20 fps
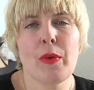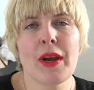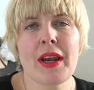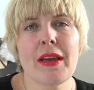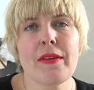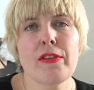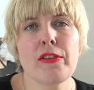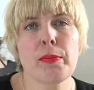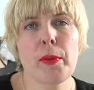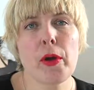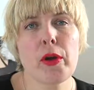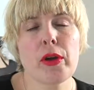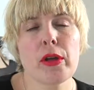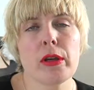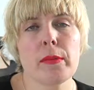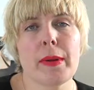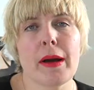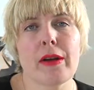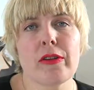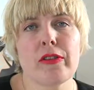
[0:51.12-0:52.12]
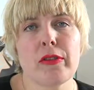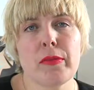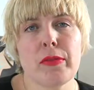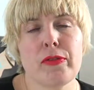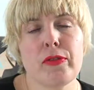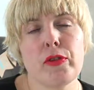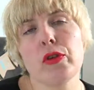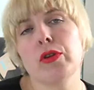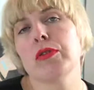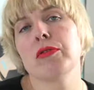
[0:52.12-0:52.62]
when I've spoken about it
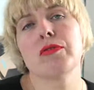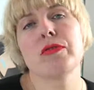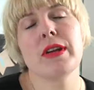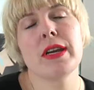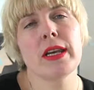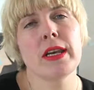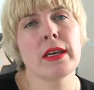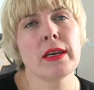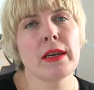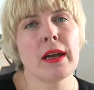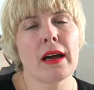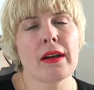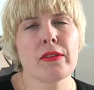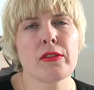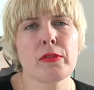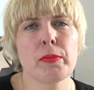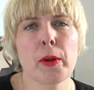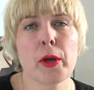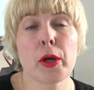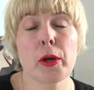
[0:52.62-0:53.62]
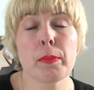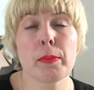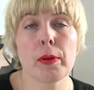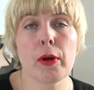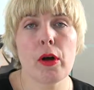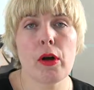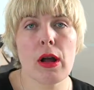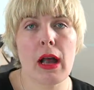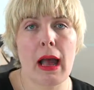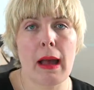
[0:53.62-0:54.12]
before and written, I've spoken at
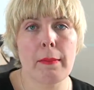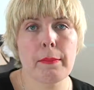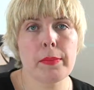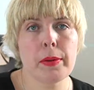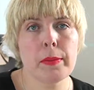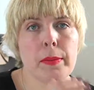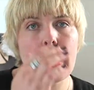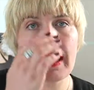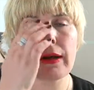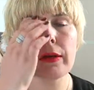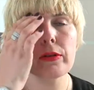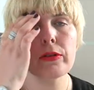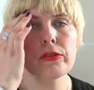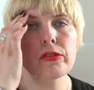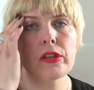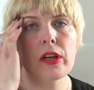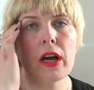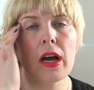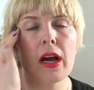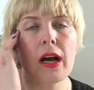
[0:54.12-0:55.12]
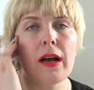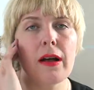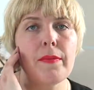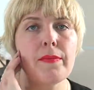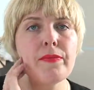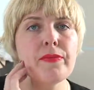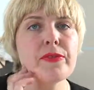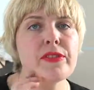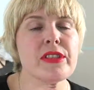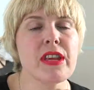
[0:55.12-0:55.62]
Blog Camp about
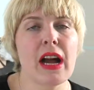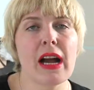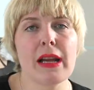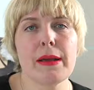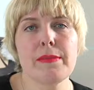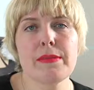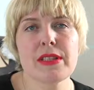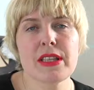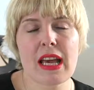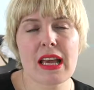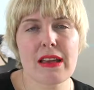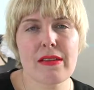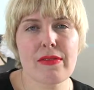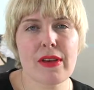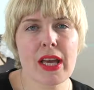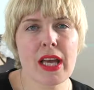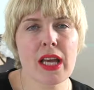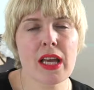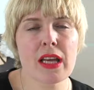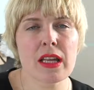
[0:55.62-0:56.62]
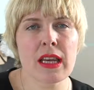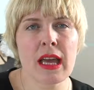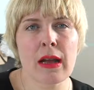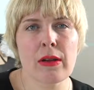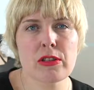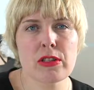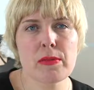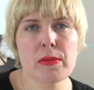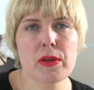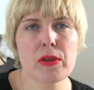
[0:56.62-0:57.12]
time saving and
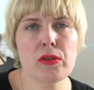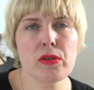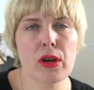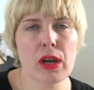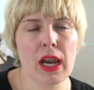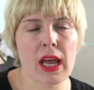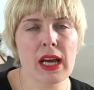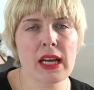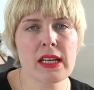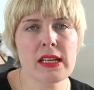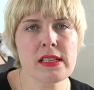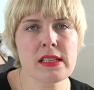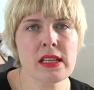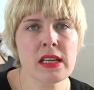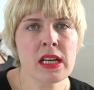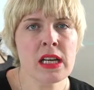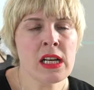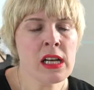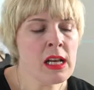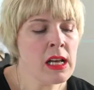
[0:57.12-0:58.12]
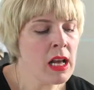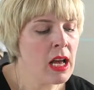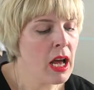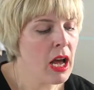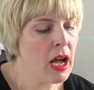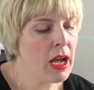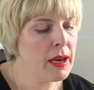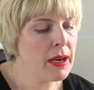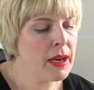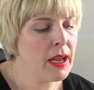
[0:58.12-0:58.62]
how to be organised,
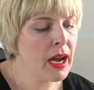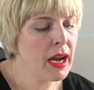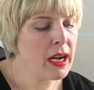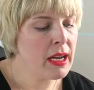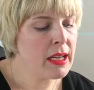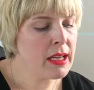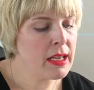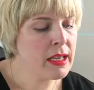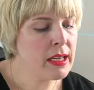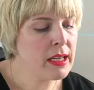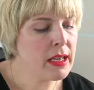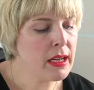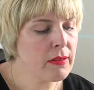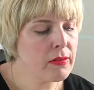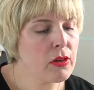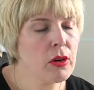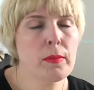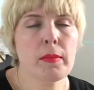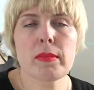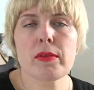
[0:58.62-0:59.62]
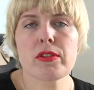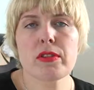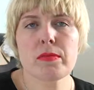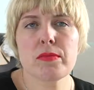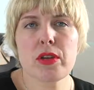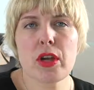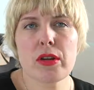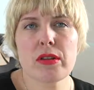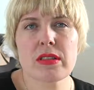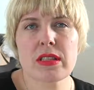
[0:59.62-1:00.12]
and I've got
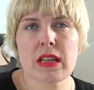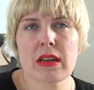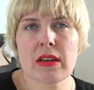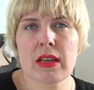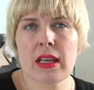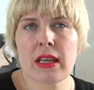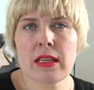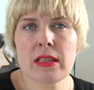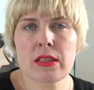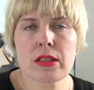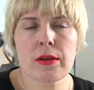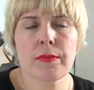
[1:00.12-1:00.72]
some notes down here.